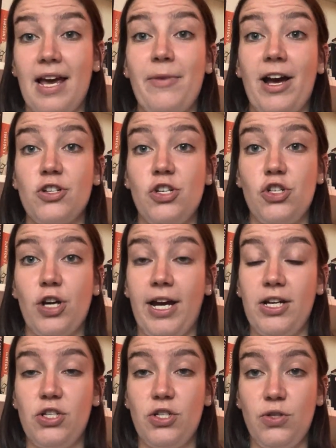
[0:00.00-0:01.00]
I'm actually
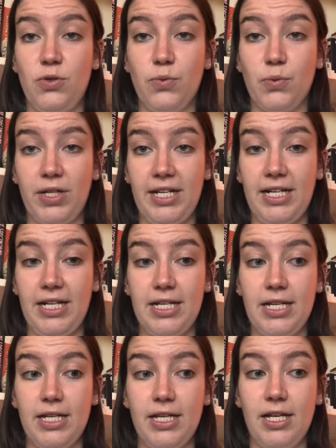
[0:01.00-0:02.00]
trying to read